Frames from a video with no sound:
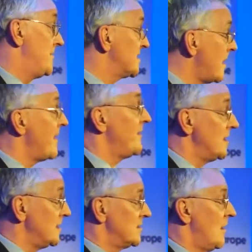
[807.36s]
some
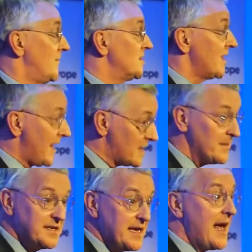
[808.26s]
evidence of the Select
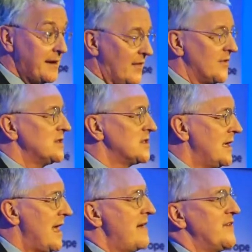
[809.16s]
Committee and
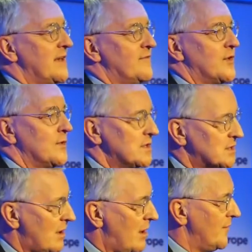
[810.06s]
others having
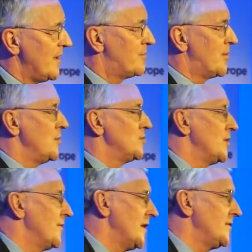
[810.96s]
influence on the
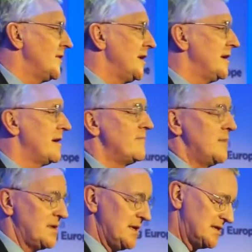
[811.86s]
approach that the
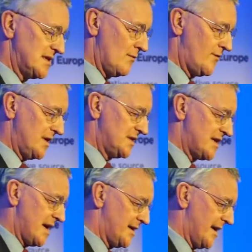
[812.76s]
government itself
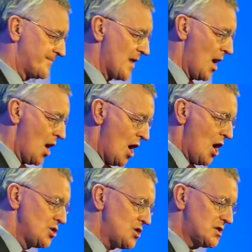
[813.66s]
is taking.
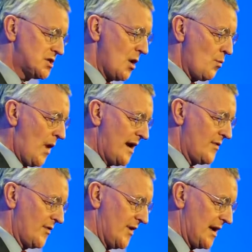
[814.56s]
Just
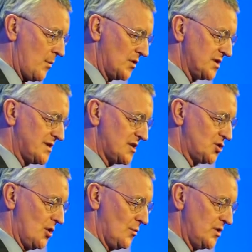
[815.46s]
one other thing I want to
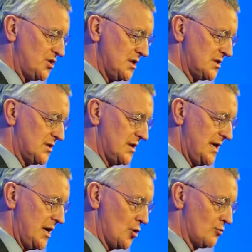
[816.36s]
touch on, which is
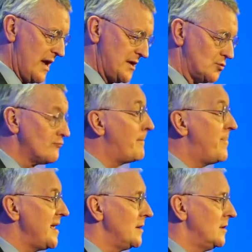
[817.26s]
the Great
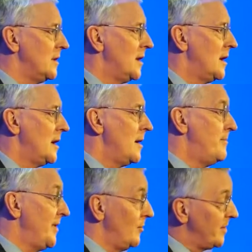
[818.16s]
Repeal
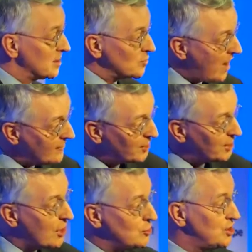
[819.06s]
Bill, because while the
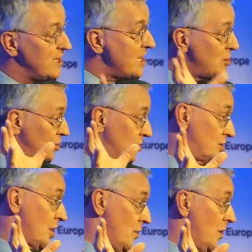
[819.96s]

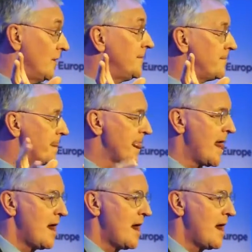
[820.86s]
negotiations go on,